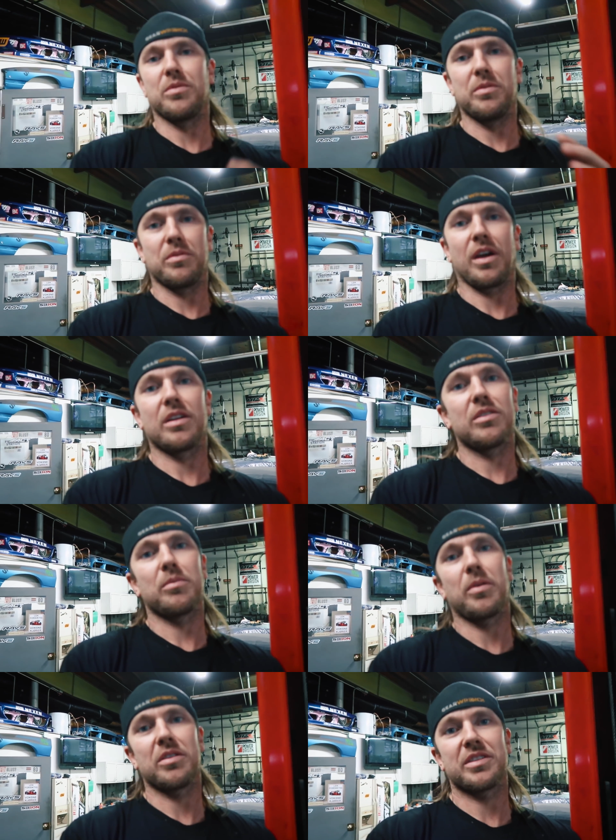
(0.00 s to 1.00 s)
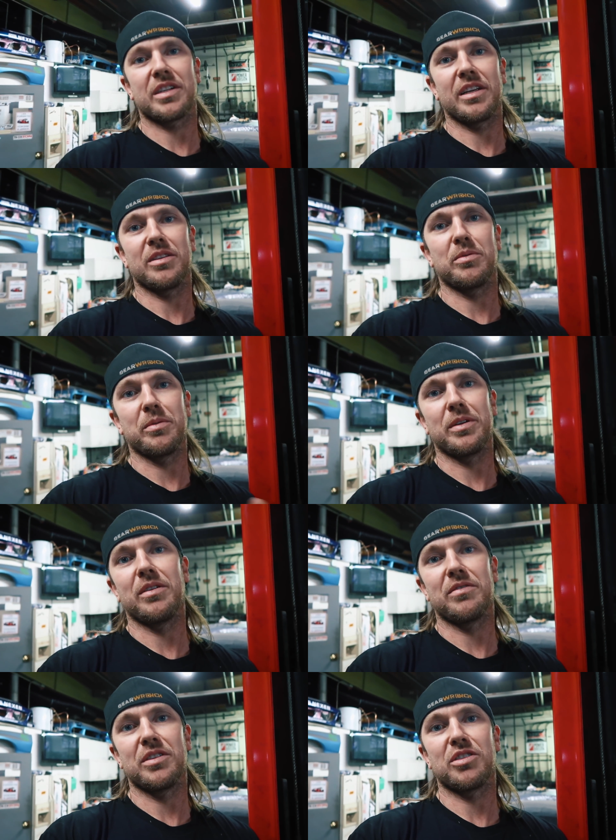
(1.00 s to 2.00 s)
we got all the parts together, we went
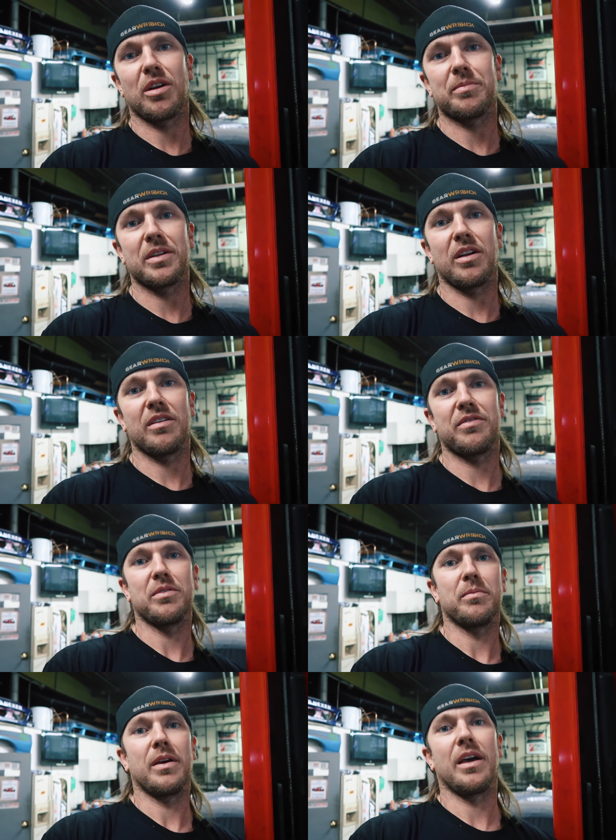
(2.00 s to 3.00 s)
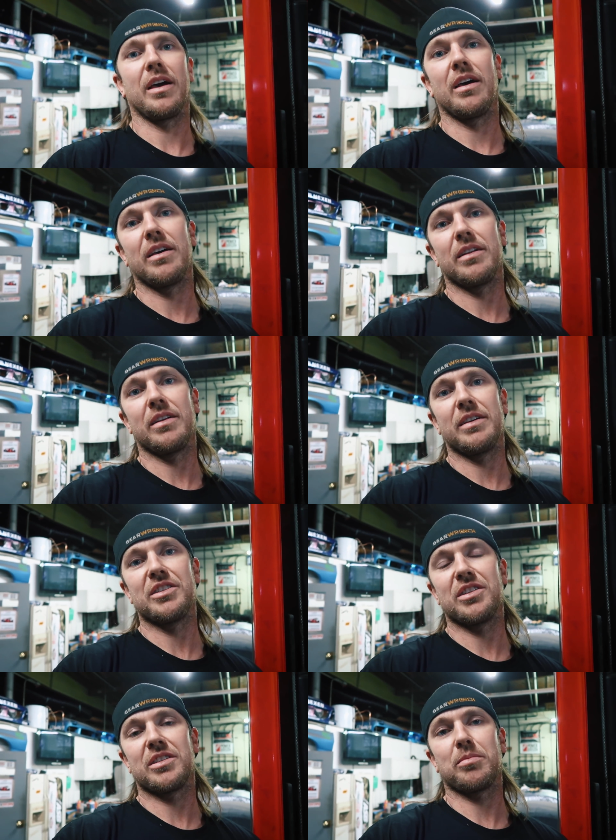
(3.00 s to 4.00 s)
over and dropped it off at
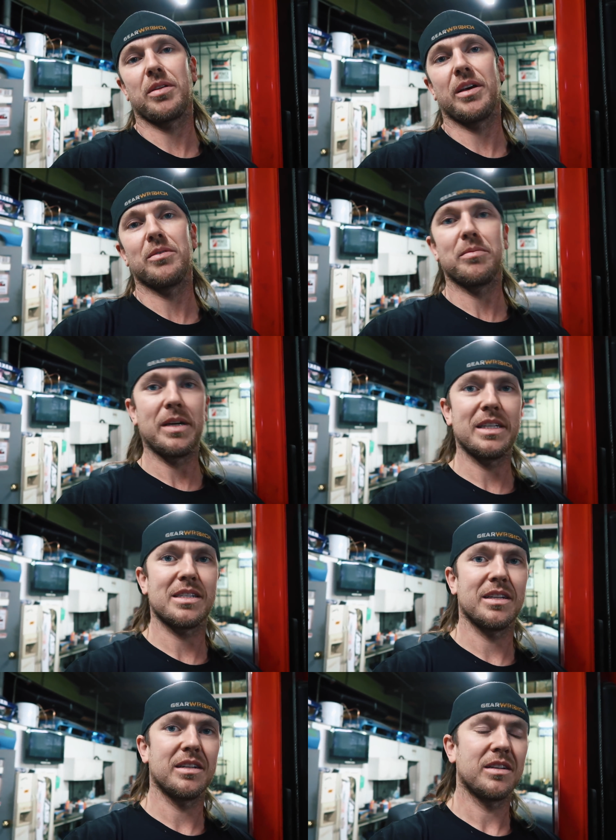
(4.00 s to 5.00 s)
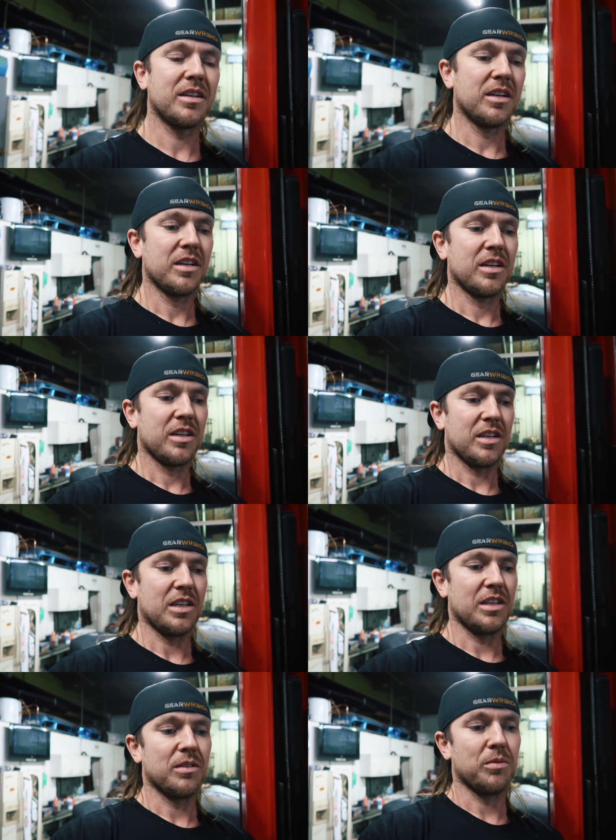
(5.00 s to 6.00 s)
Engine Supply with Mason.
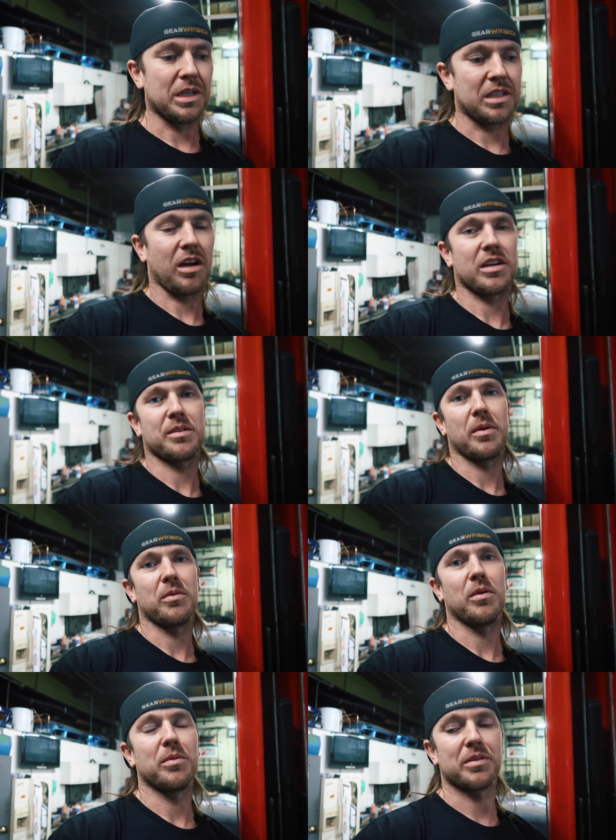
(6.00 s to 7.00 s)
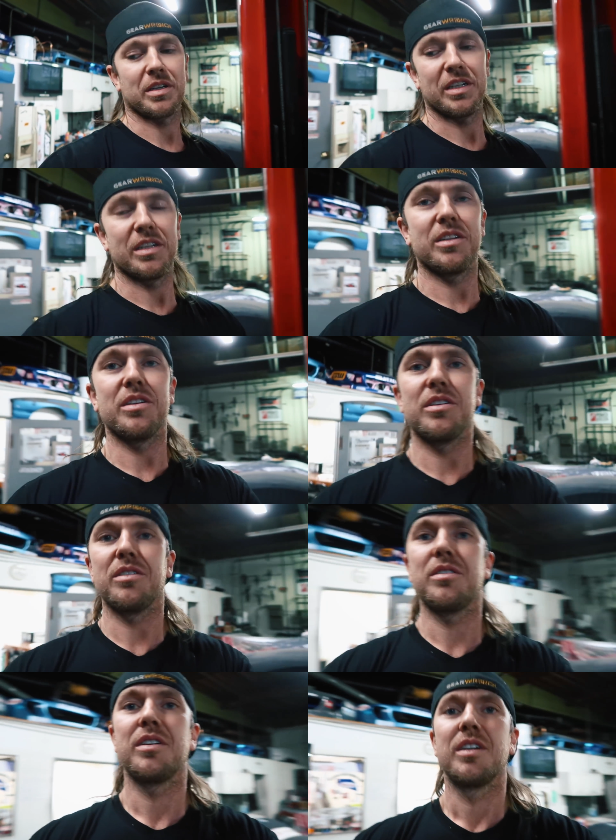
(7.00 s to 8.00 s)
We talked about what we were gonna
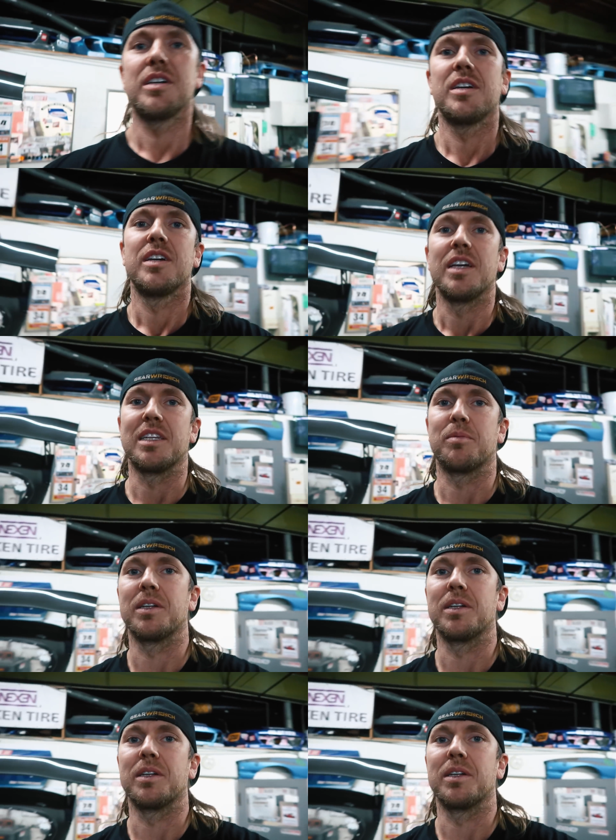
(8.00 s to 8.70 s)
do. It's